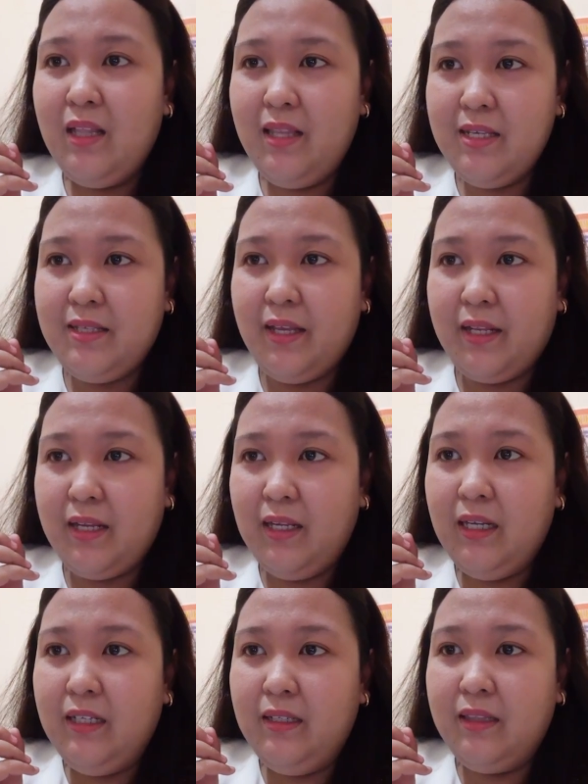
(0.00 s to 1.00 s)
Listen,
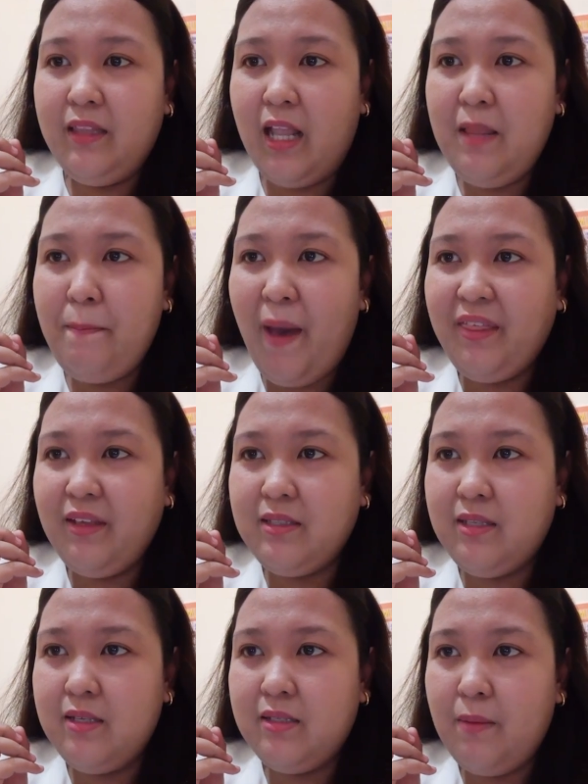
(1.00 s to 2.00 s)
the telepathic
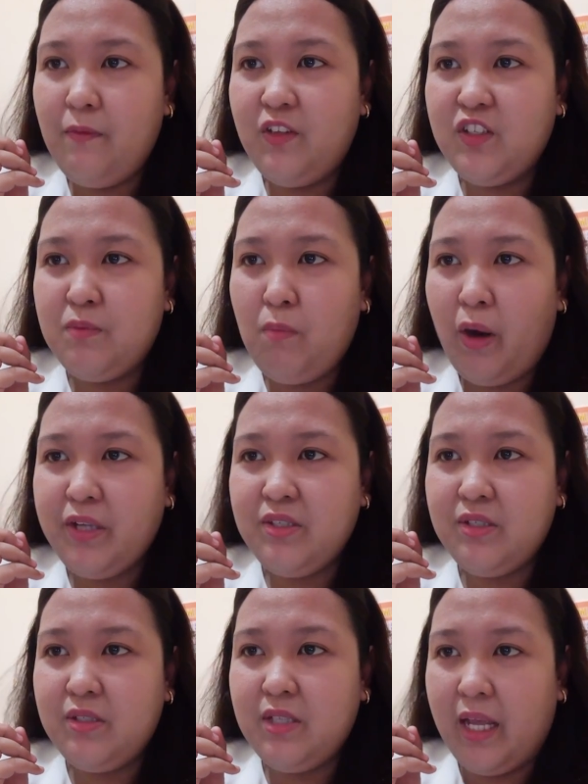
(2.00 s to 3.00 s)
system of the smart
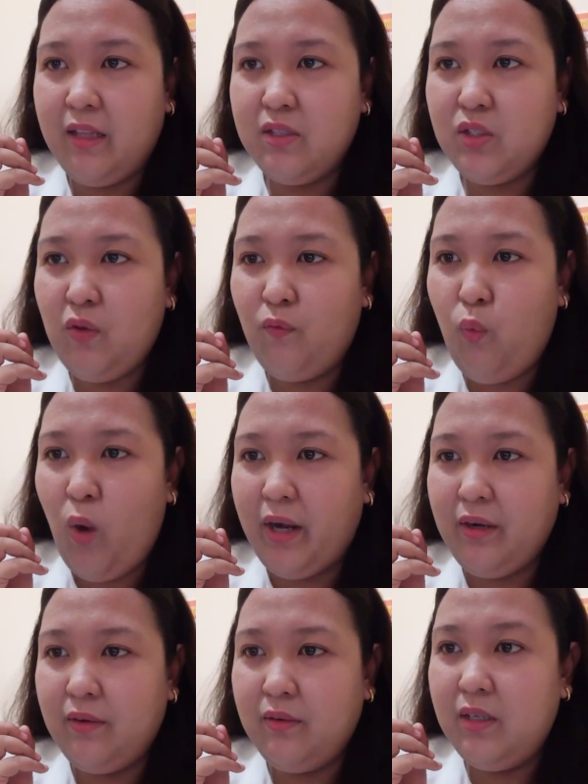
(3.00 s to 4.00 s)
snails of
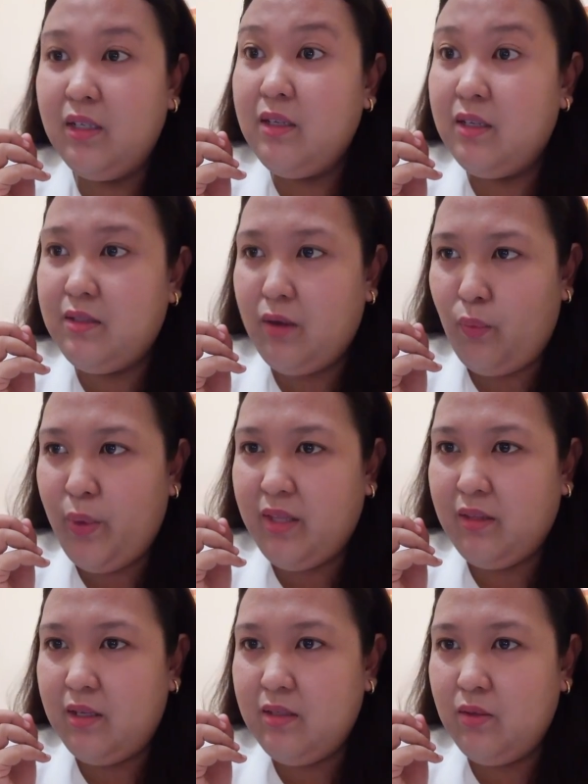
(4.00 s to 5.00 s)
Wano is their
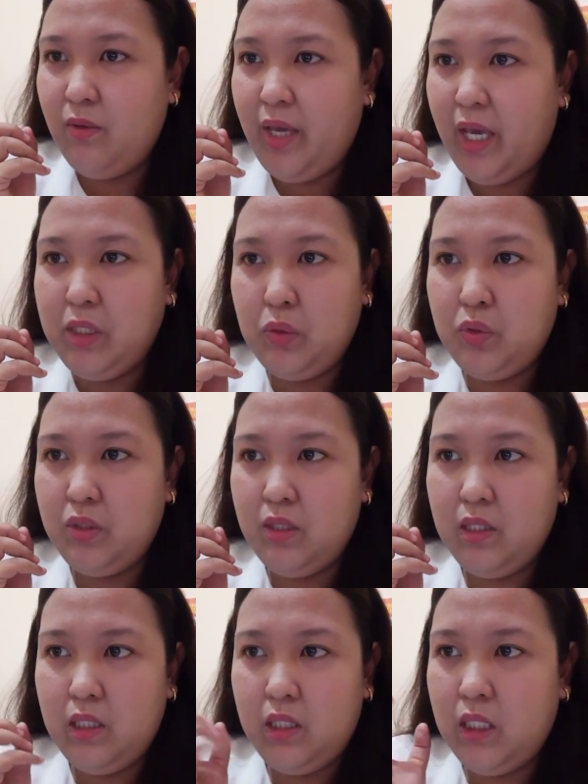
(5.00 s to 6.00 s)
weakness. Okay, so
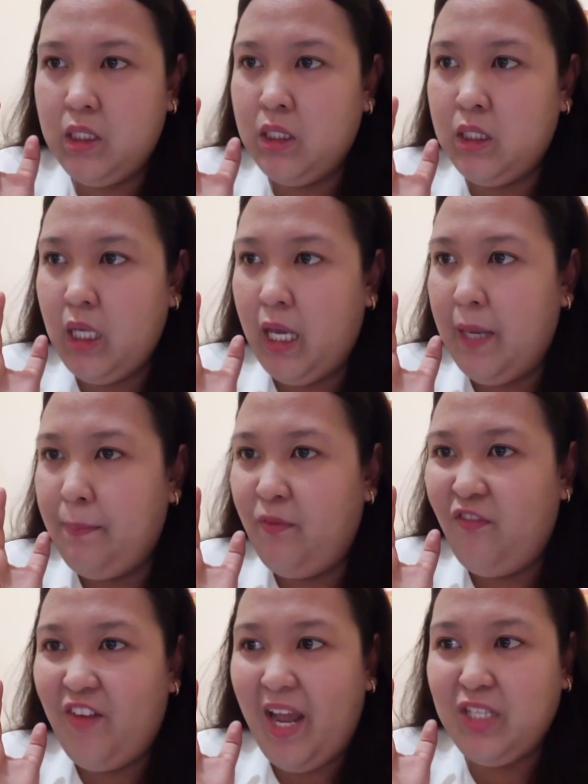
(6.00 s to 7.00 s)
this is a
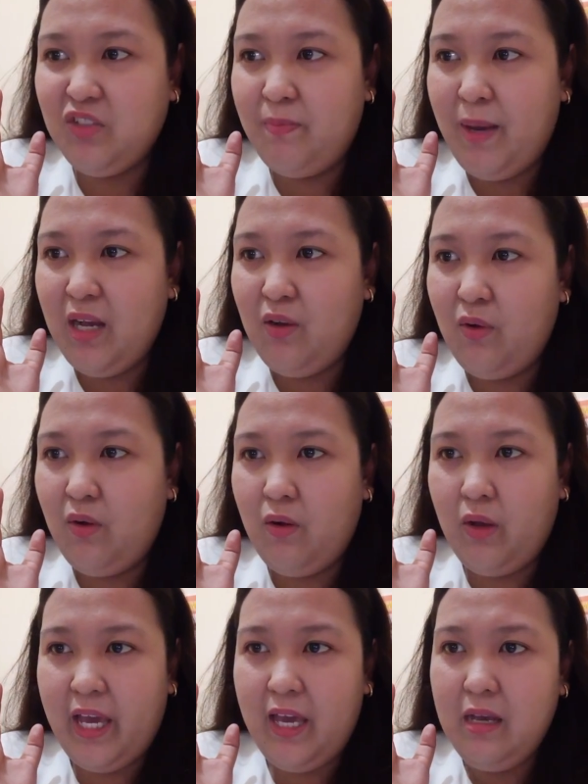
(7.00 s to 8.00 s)
flashback.
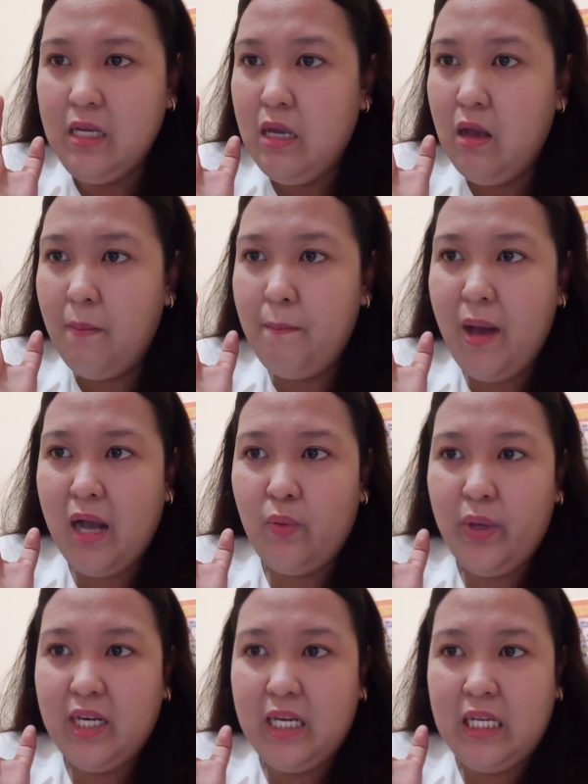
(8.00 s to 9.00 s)
Okay,
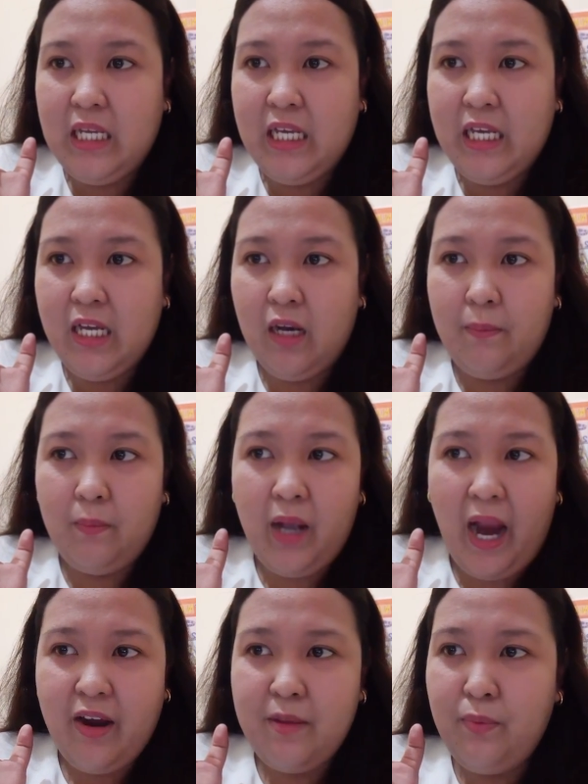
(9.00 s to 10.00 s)
back when
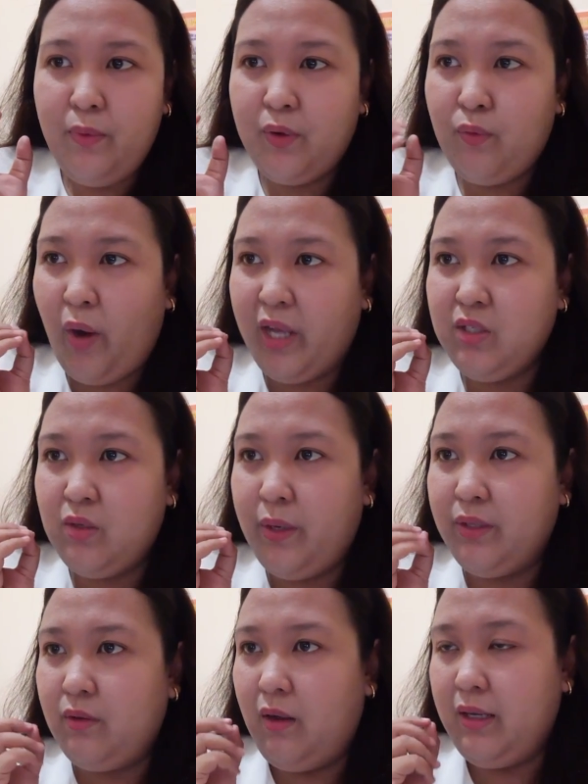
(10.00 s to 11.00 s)
Caribou and Raizo
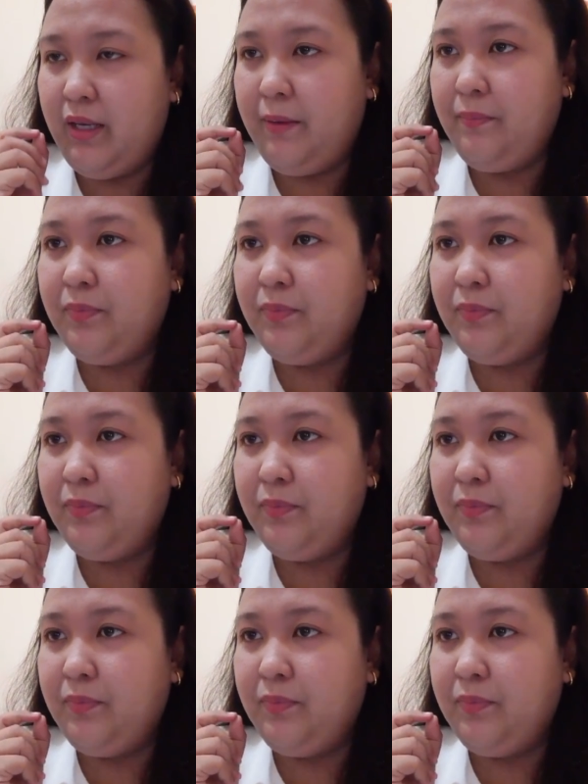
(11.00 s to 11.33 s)
were talking.